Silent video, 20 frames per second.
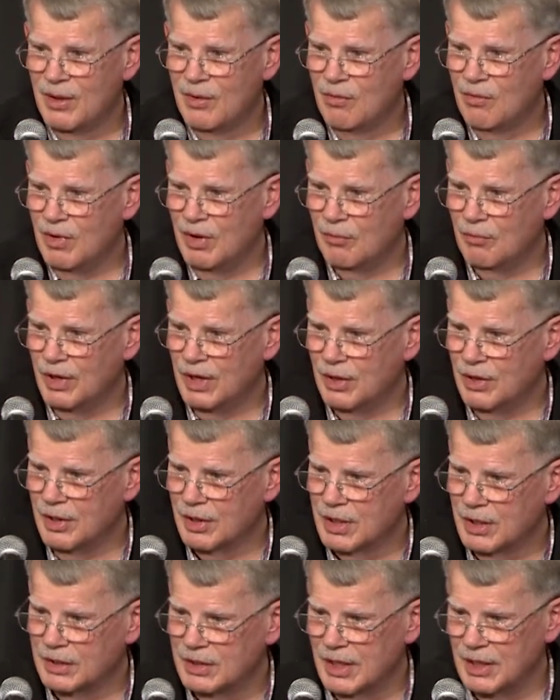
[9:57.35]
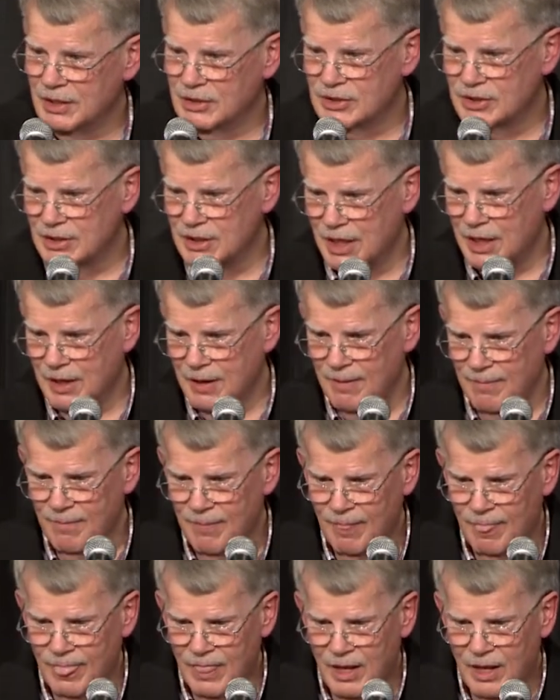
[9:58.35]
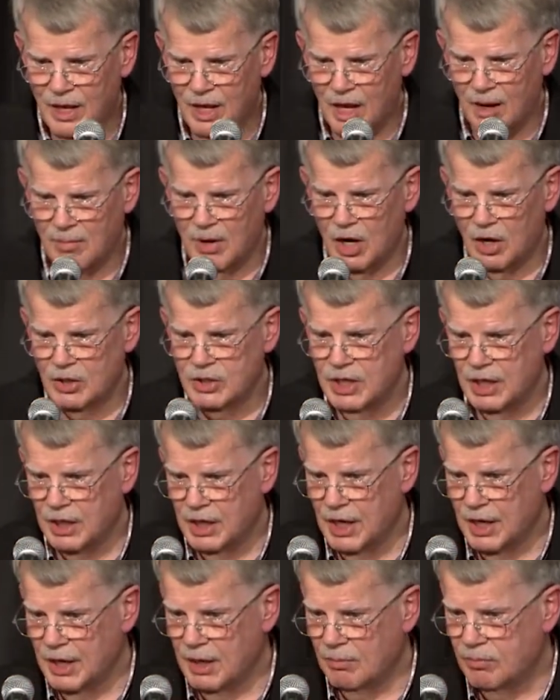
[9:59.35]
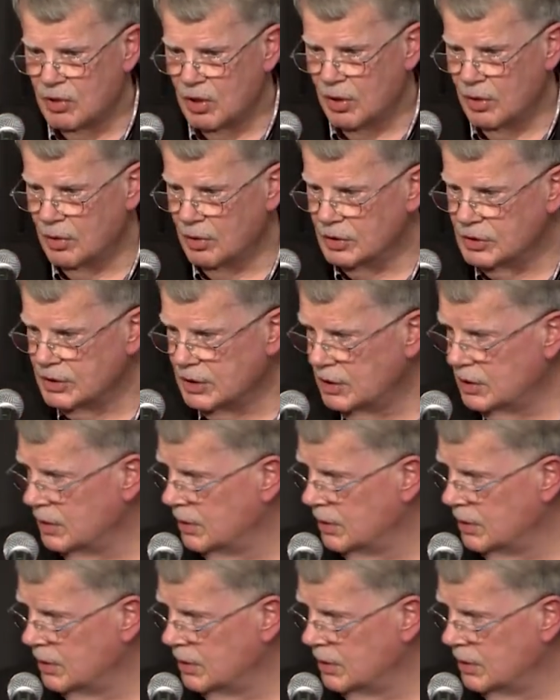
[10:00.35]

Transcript: when we look at this MRTN approach.